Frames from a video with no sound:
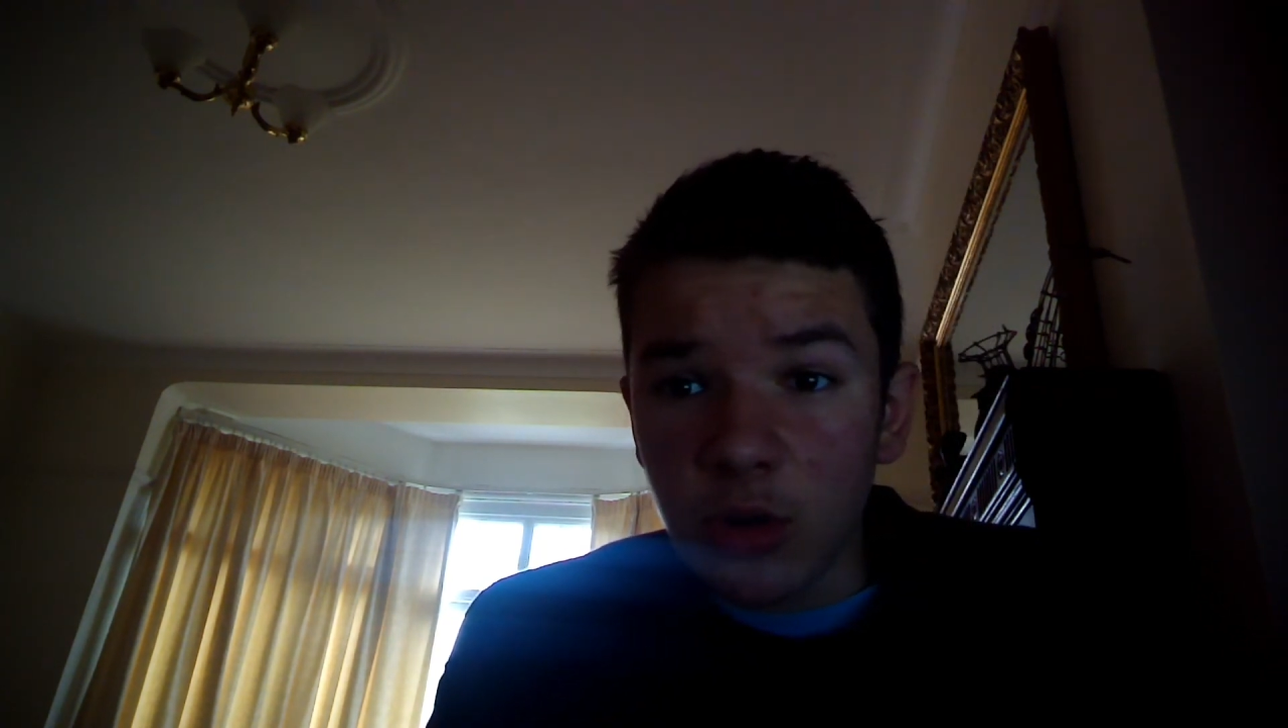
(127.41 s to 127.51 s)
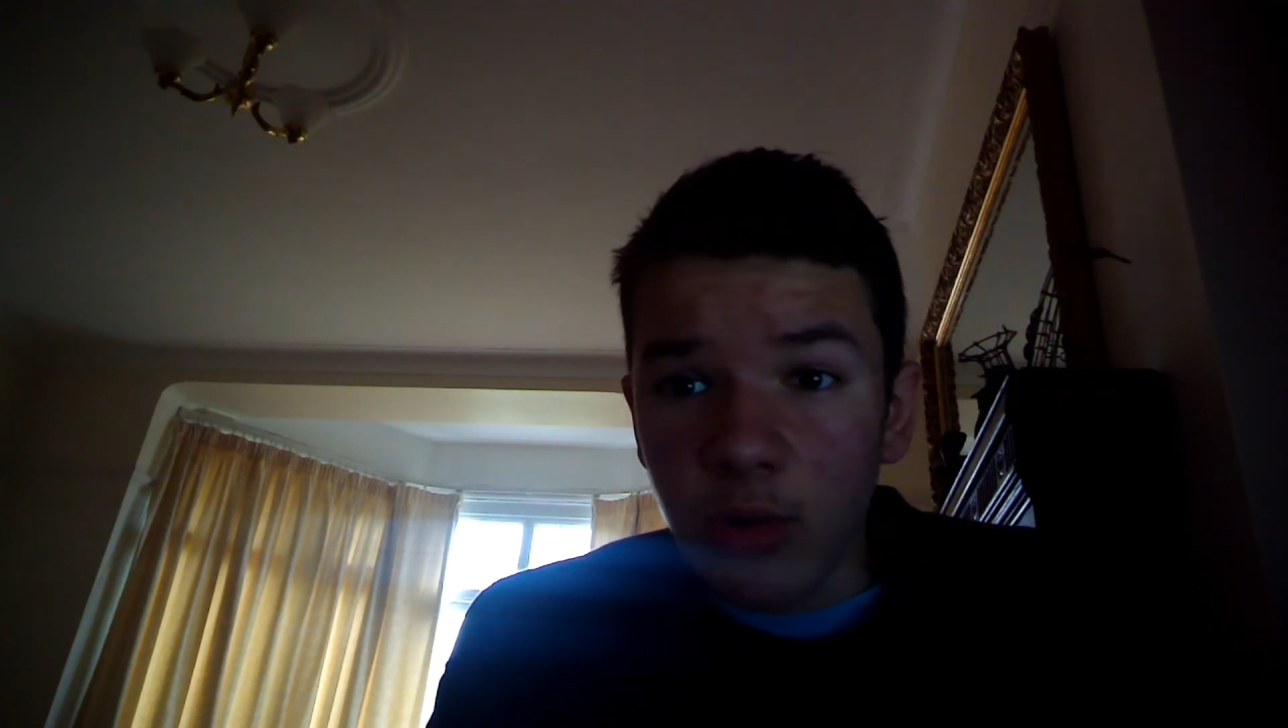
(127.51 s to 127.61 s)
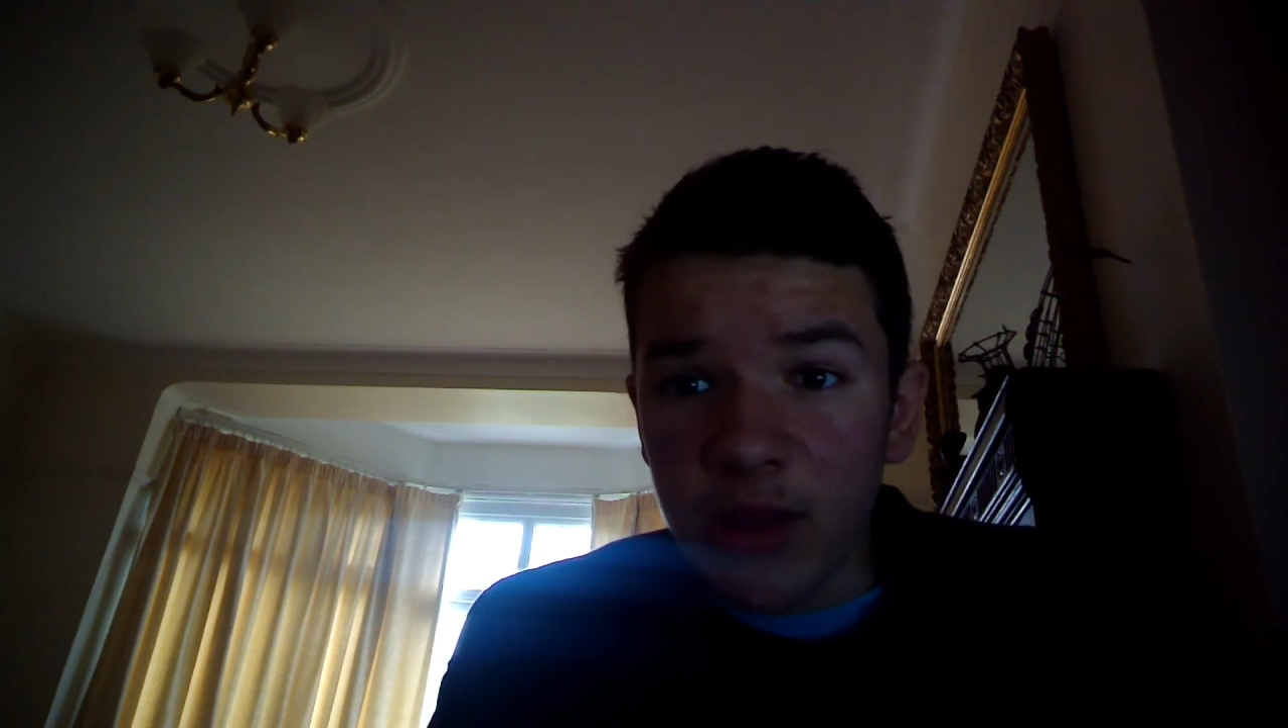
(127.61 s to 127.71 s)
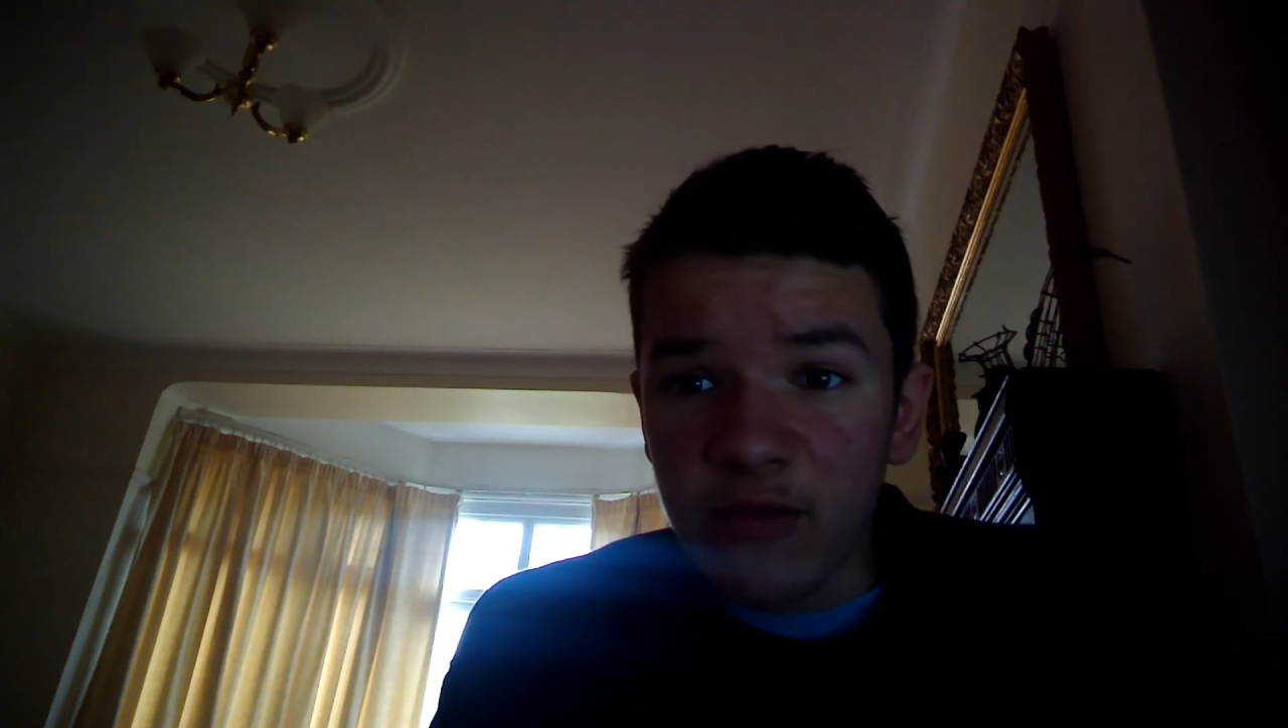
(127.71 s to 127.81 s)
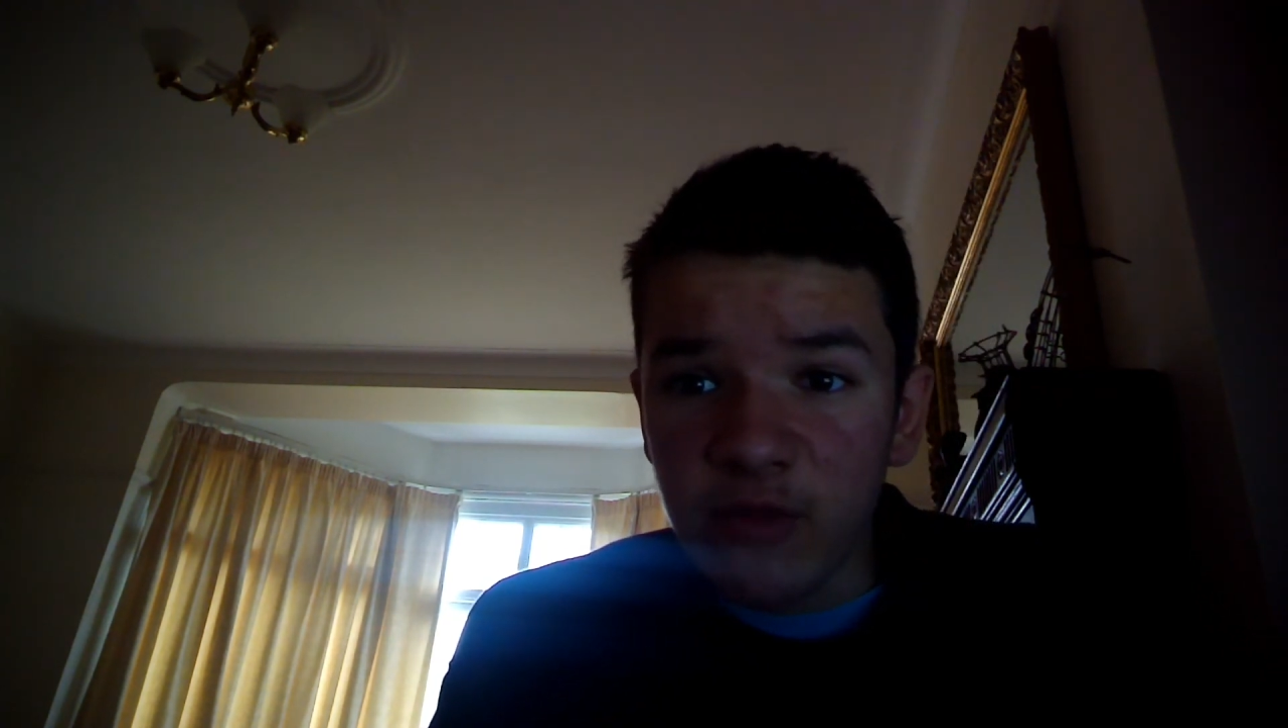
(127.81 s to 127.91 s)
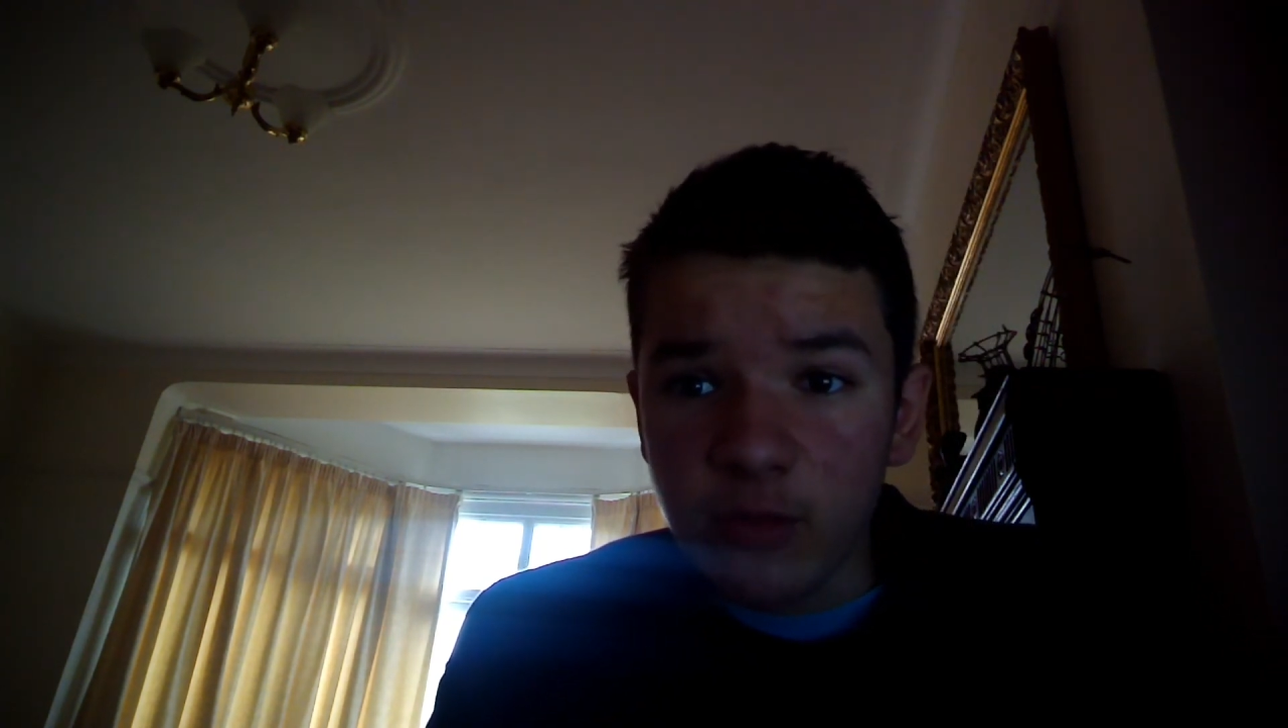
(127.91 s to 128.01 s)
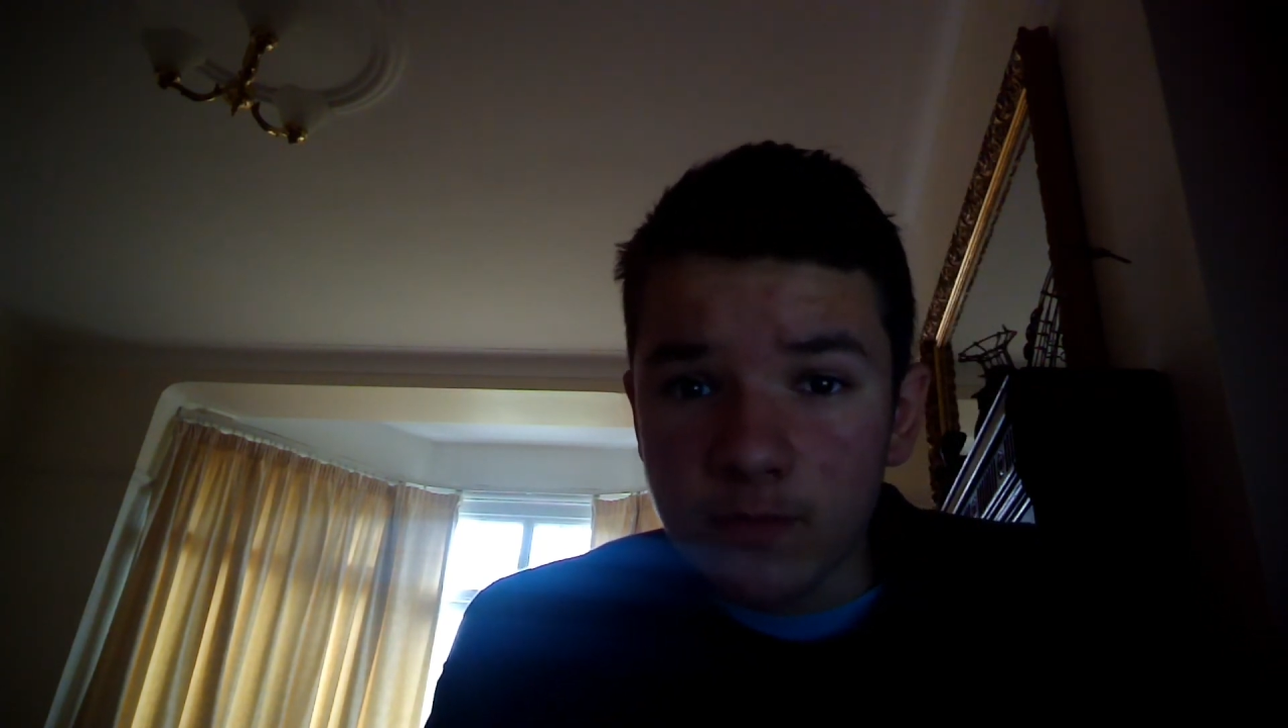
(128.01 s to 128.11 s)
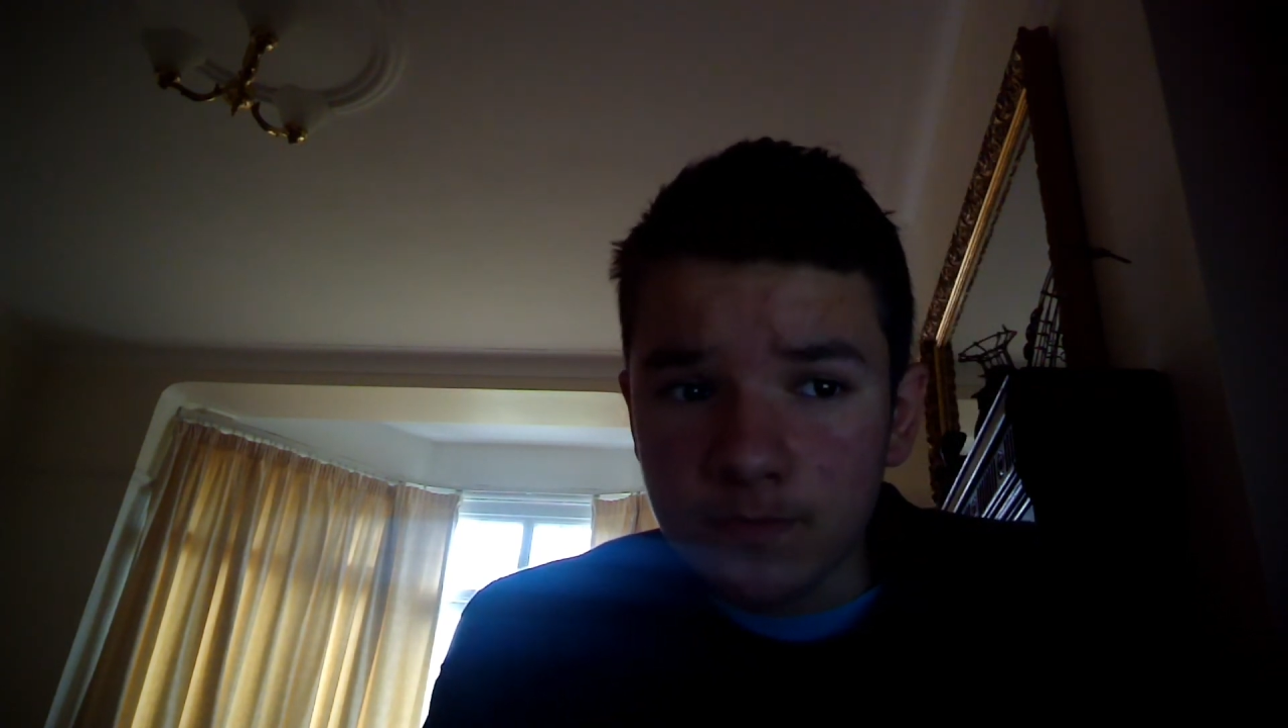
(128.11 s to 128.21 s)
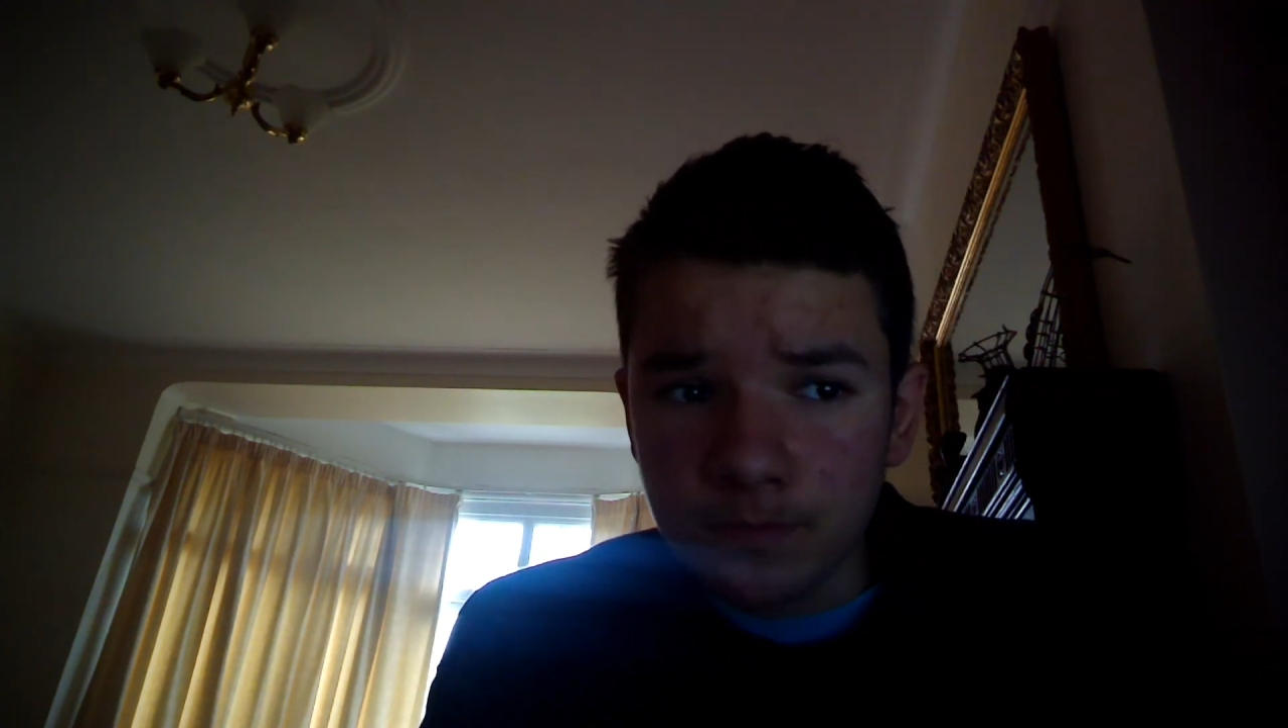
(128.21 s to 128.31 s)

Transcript: away form.